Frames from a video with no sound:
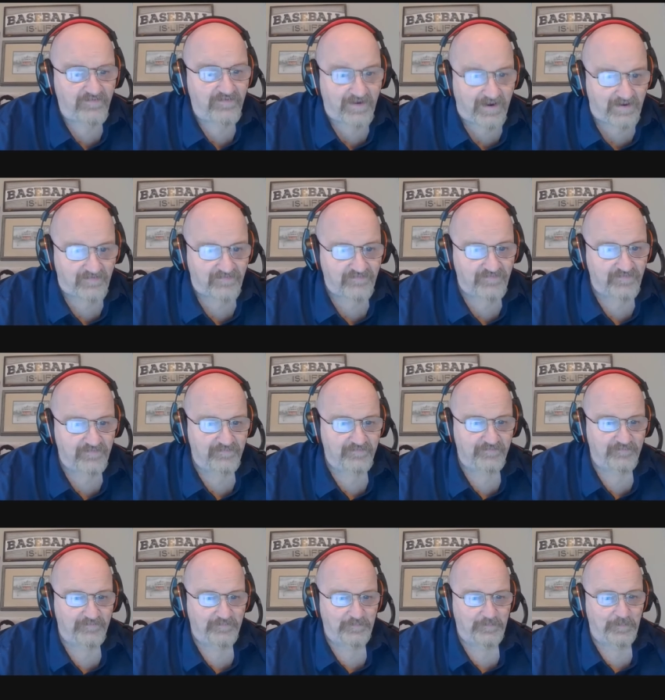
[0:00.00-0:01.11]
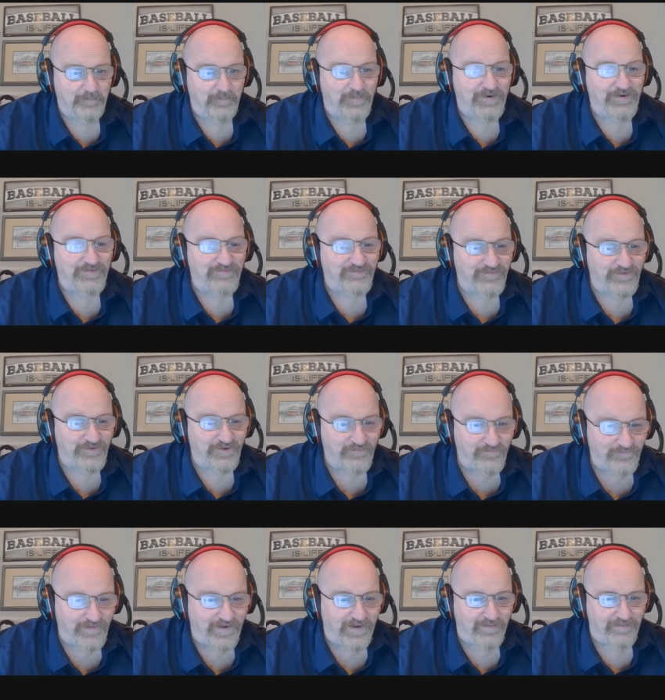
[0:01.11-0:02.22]
Yes, but it's still her
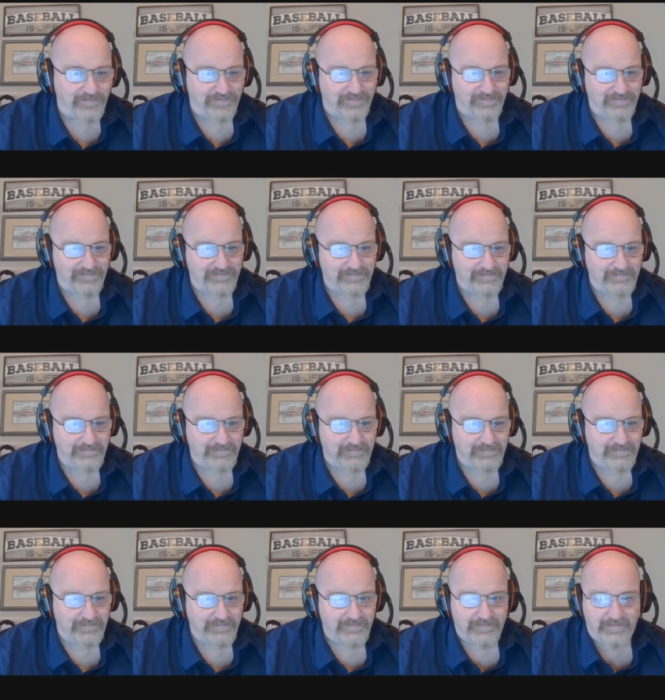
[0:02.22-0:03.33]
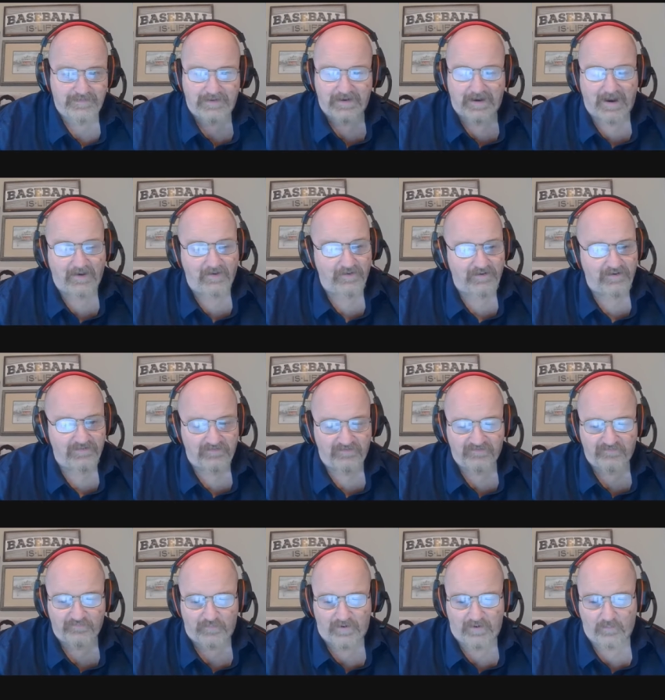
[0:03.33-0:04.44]
father. And I look at it
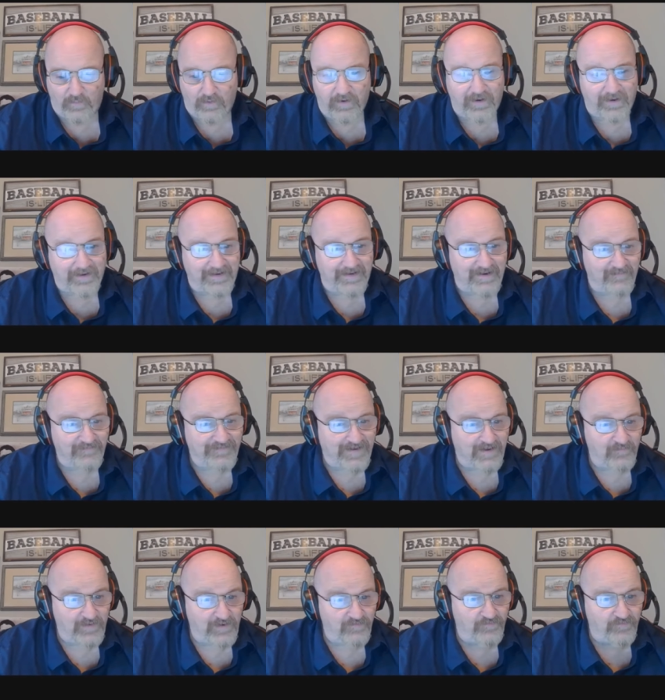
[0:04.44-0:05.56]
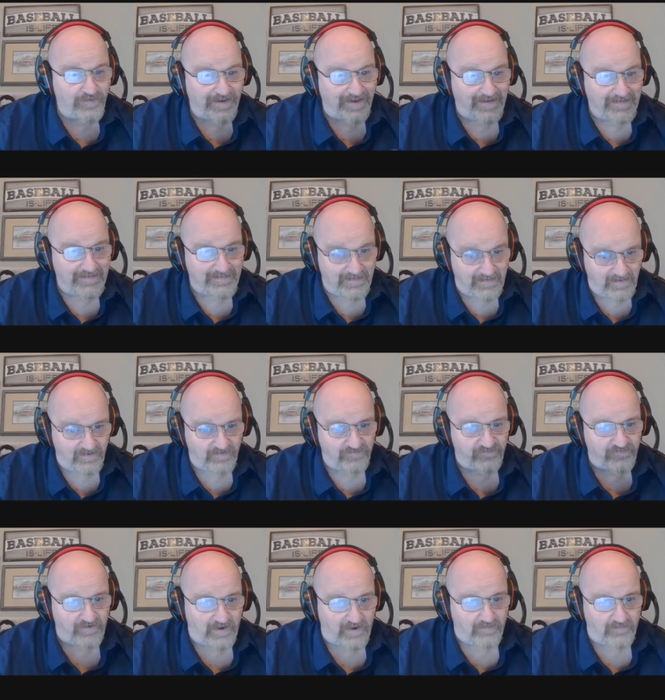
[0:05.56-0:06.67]
this way: we're lucky enough to have Angel Gotti in this
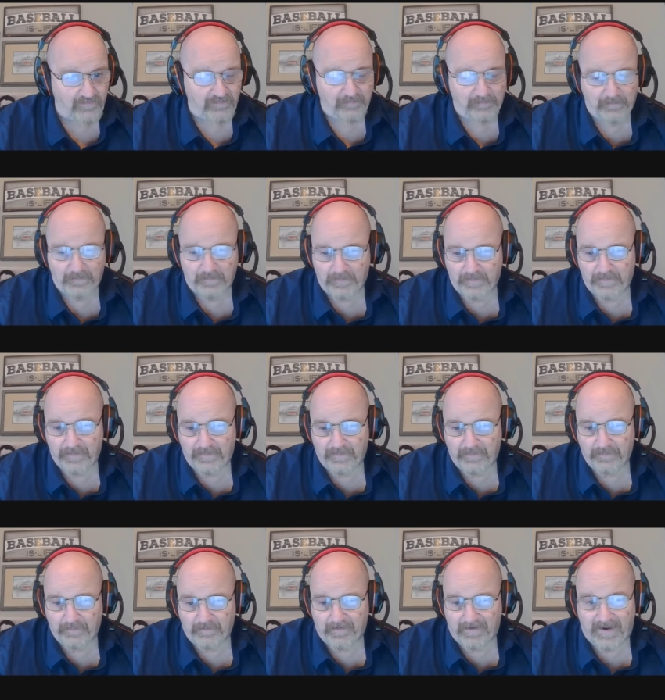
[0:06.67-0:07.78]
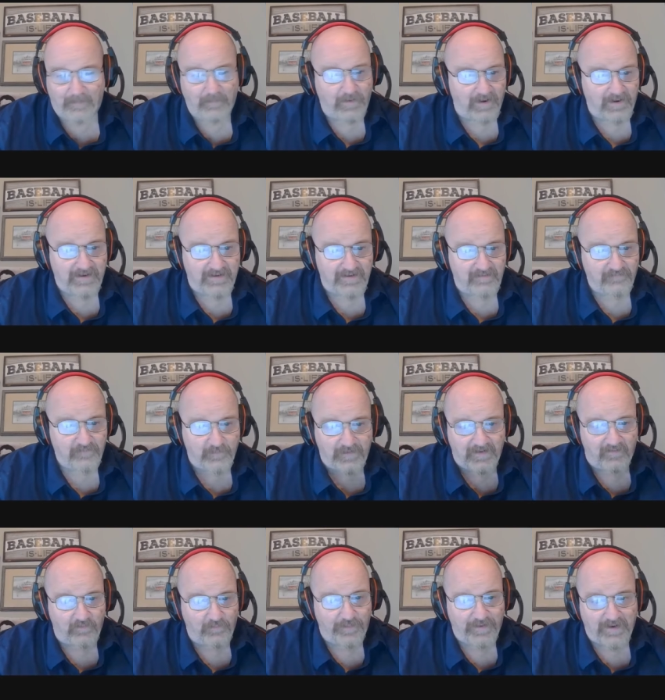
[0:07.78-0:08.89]
genre. I'm lucky enough to be
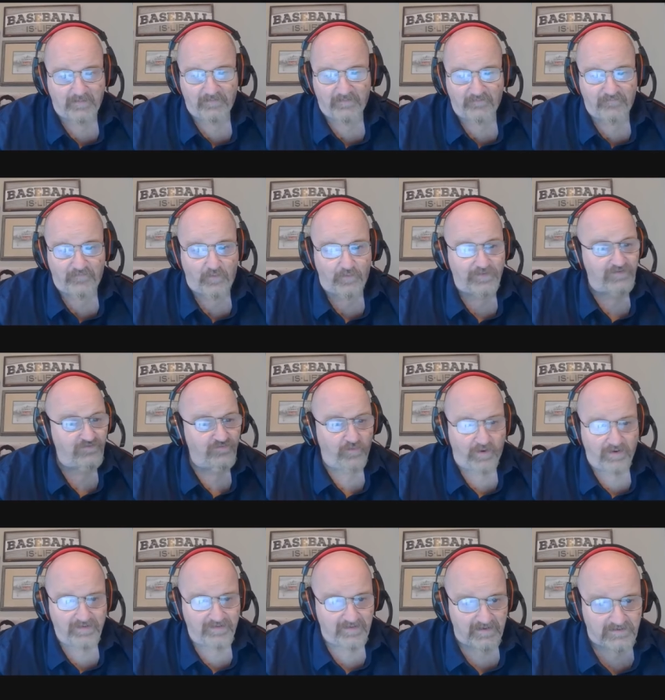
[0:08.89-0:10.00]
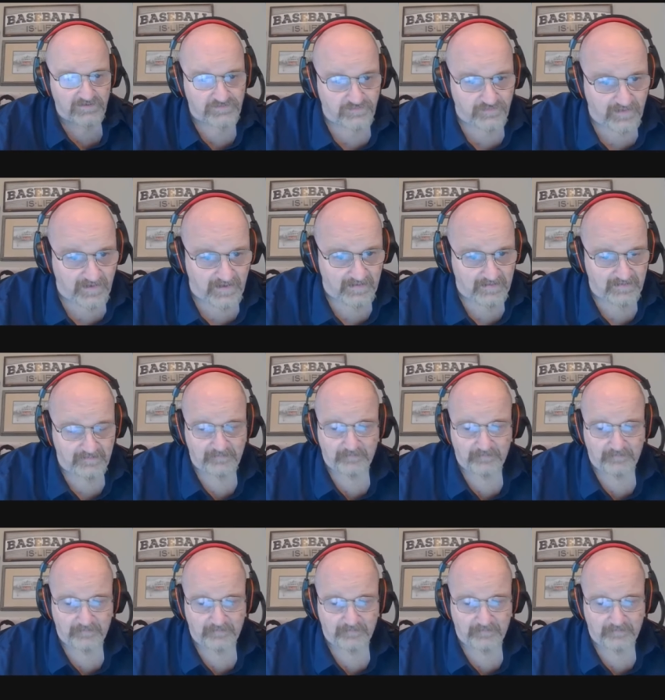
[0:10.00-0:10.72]
able to pick up the phone and talk to Angel Gotti.